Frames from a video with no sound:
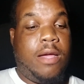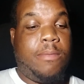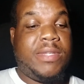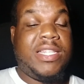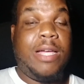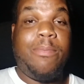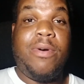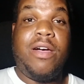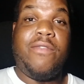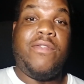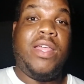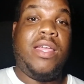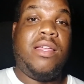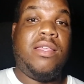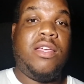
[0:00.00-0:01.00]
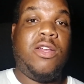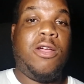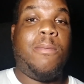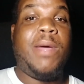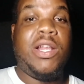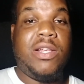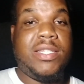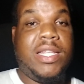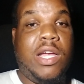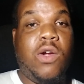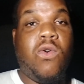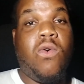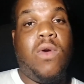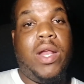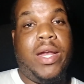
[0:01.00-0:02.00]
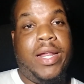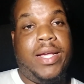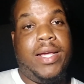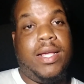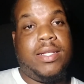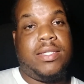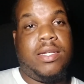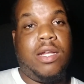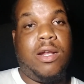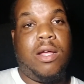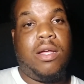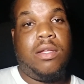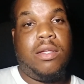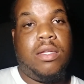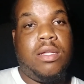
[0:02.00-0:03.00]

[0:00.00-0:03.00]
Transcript: stop off there, you know man, just they're cool and easy, you know,